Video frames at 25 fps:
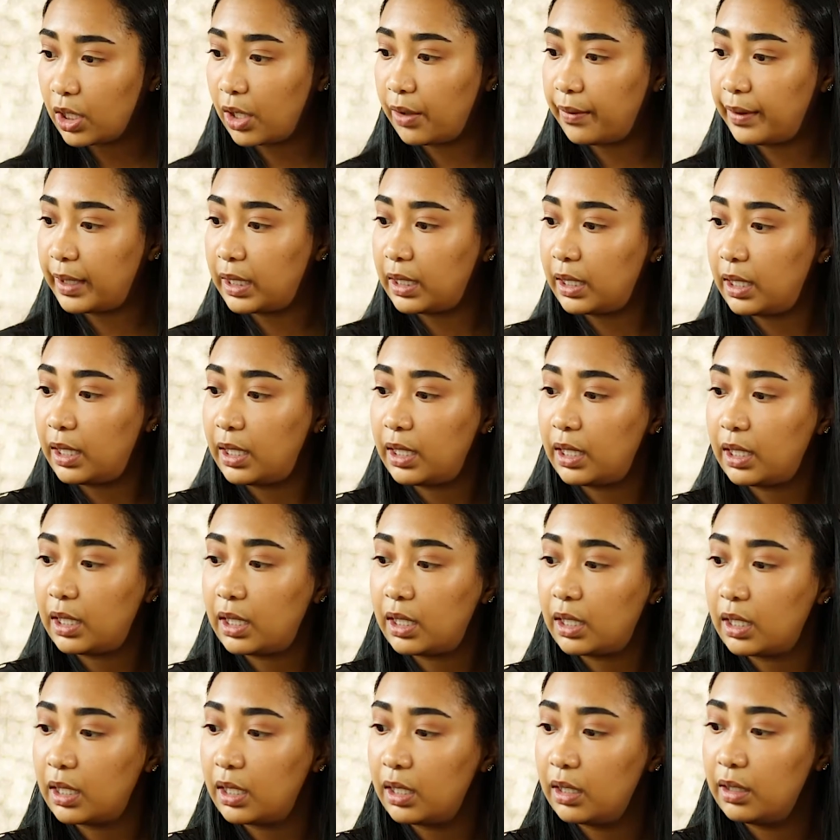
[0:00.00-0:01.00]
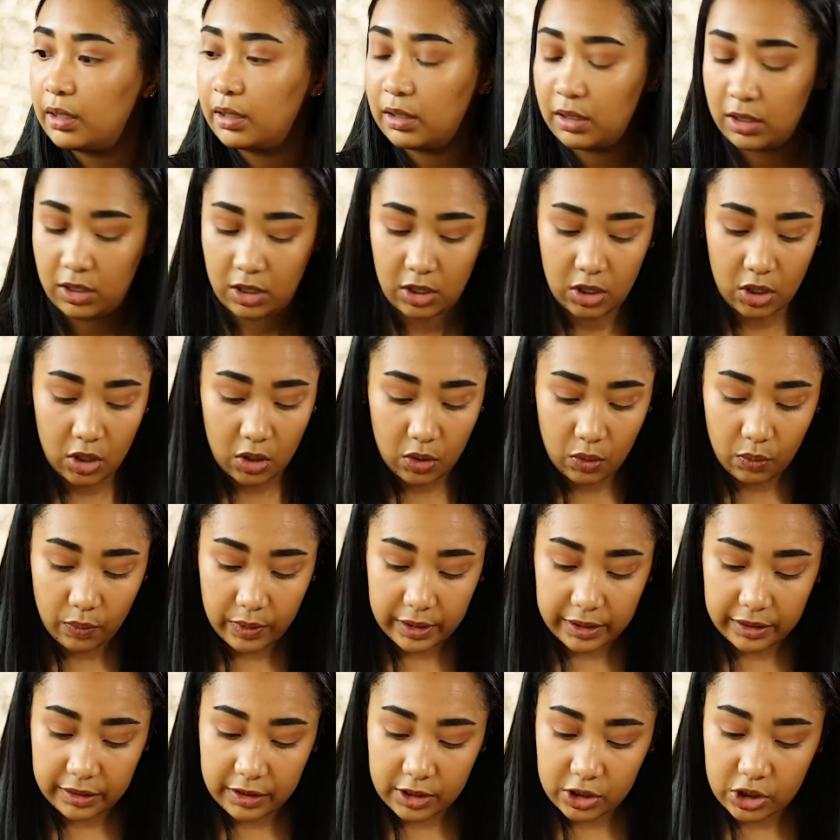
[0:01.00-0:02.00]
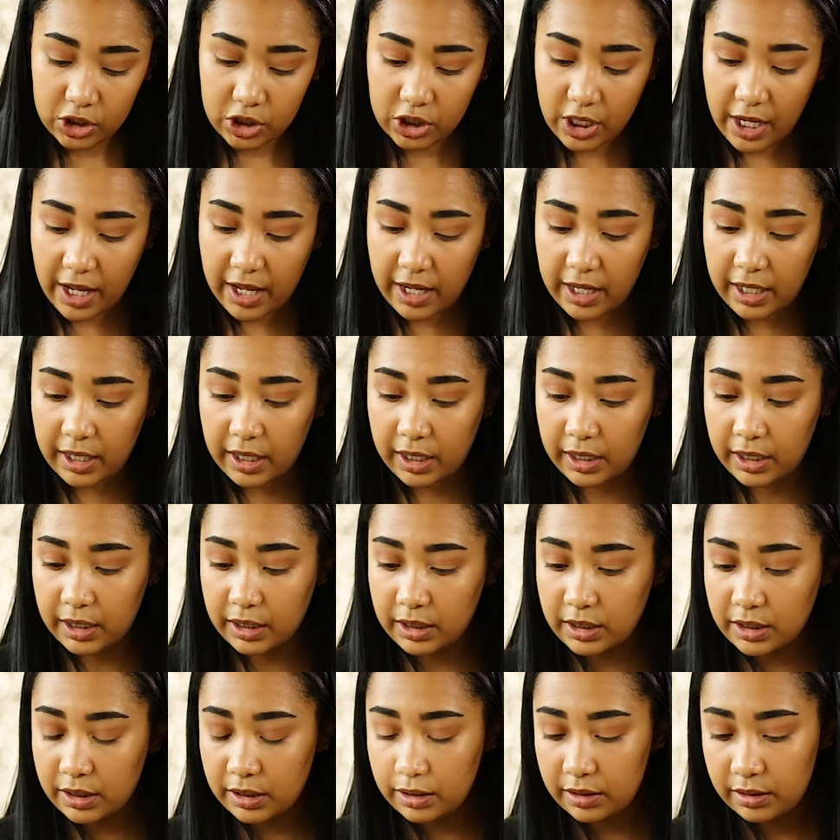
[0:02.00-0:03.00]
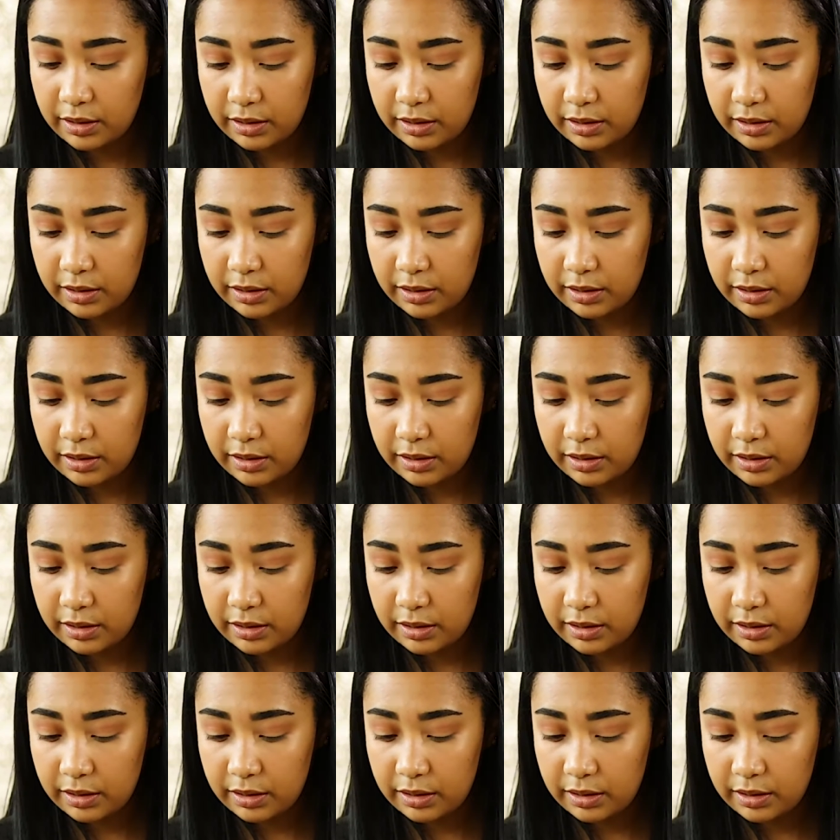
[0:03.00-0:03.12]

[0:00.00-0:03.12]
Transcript: going in with the shade